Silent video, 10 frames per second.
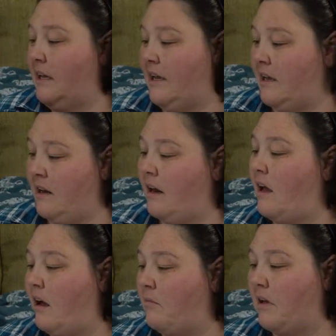in
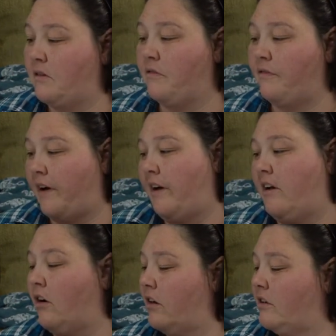a little fairy
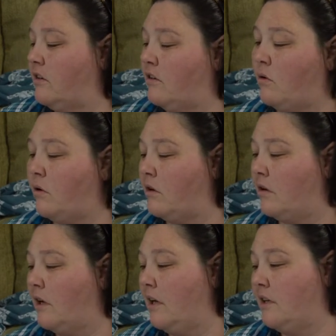garden or